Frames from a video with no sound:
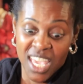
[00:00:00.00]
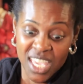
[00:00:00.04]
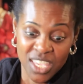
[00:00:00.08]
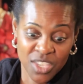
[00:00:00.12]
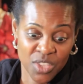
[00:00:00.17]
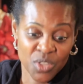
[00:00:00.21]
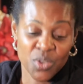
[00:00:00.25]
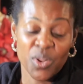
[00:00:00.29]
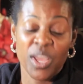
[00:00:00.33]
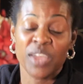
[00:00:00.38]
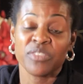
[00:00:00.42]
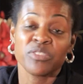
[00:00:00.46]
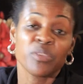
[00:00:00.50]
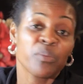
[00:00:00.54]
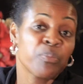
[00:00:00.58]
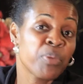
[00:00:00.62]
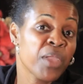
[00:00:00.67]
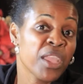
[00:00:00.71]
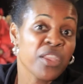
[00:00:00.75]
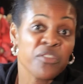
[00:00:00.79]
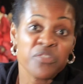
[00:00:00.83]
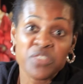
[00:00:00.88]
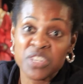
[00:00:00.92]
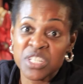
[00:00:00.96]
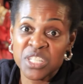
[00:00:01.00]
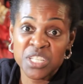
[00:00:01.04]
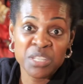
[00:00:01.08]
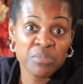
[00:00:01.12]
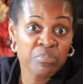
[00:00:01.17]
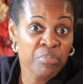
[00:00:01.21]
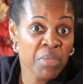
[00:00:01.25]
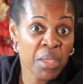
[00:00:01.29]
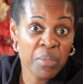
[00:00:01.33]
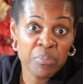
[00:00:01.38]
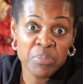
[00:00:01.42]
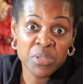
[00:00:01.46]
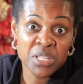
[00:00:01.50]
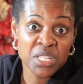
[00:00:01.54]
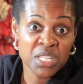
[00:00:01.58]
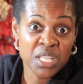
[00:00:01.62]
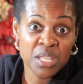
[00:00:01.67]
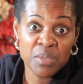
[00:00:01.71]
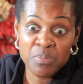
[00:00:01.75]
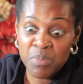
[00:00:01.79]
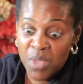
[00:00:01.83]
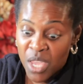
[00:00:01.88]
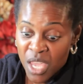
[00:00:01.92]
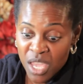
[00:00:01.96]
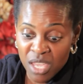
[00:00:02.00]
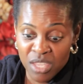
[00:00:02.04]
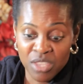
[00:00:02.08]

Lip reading: You don't have to pay for gym membership.